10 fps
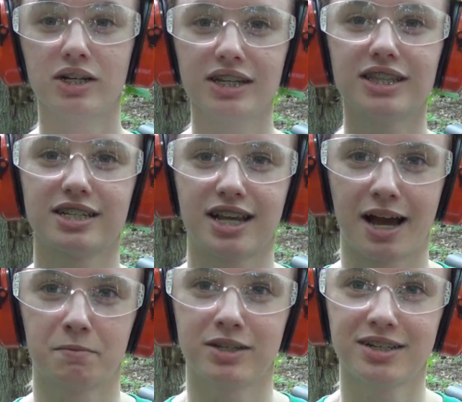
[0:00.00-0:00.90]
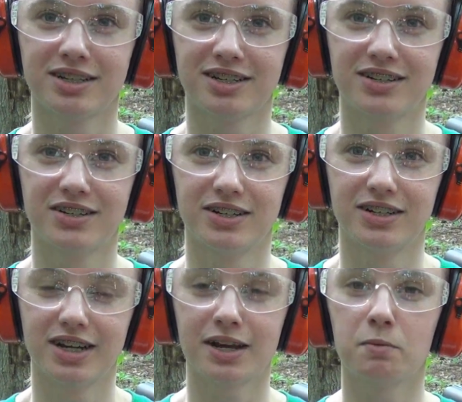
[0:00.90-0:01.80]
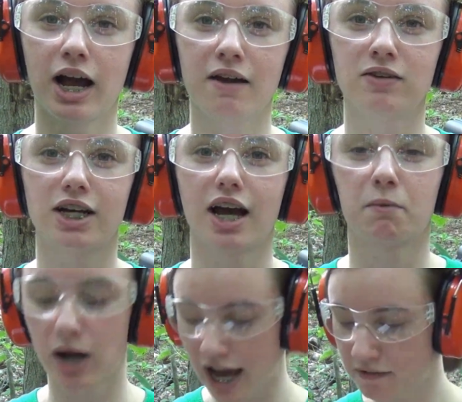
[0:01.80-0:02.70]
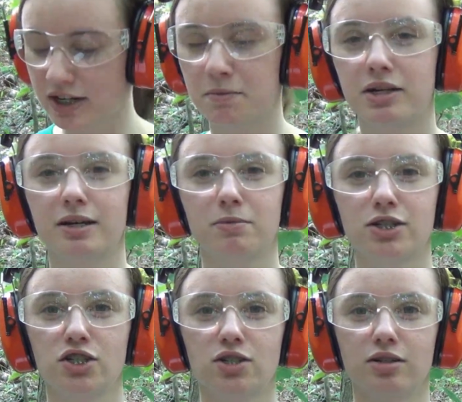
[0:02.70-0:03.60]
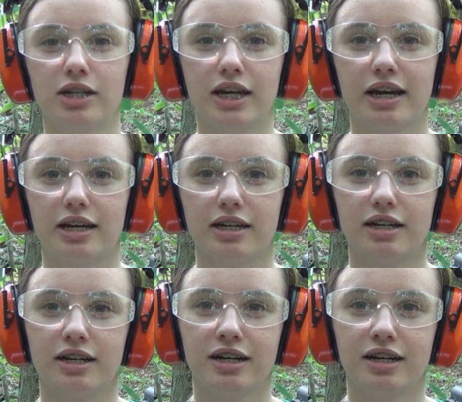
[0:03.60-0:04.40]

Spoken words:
When did this happen? And why haven't I been able to shoot it yet?